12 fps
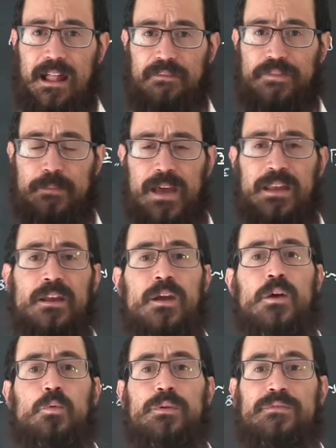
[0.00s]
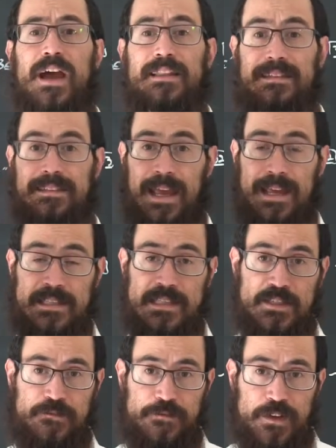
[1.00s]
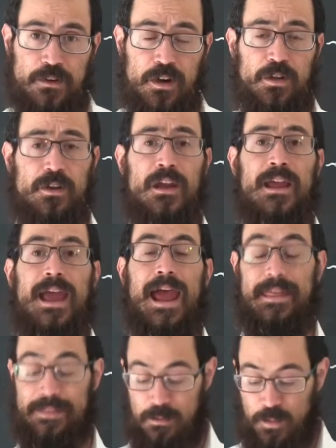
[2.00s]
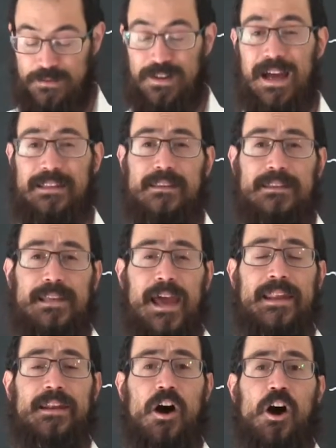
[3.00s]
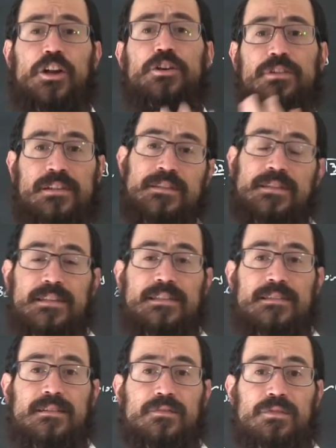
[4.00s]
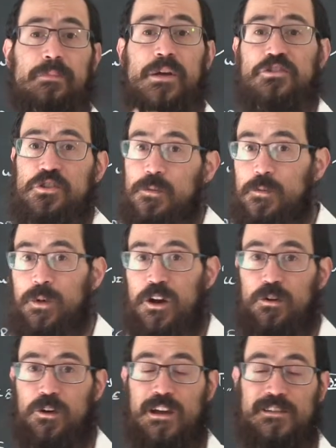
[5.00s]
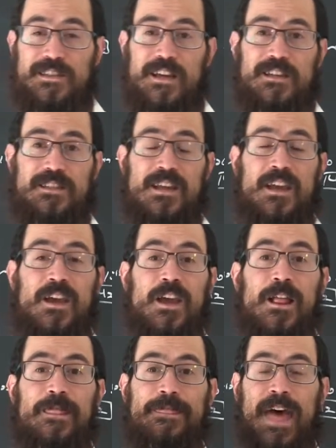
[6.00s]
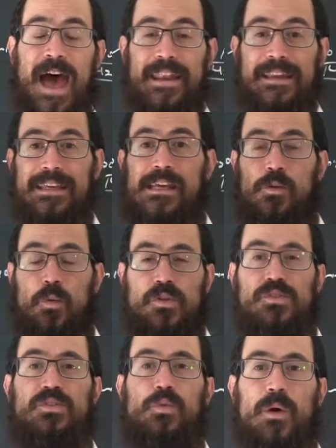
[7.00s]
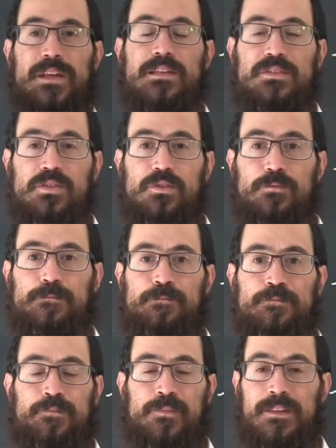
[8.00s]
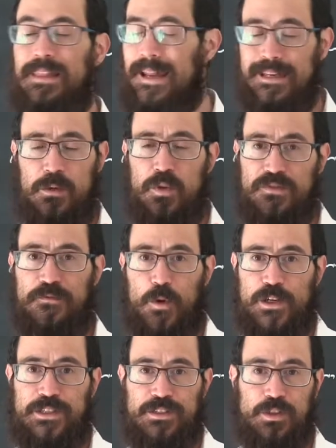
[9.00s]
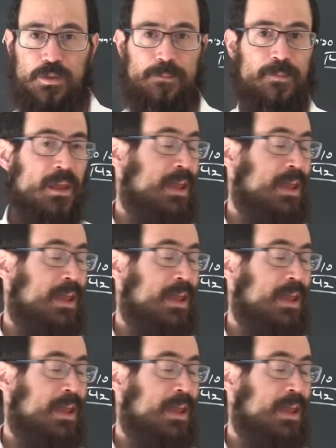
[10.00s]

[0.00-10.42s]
alphabet, we've got the 10 sfirot, and then we've got the 10 utterances, Rabbi Shimon Bar Yochai says, that equals 22. That equals 42.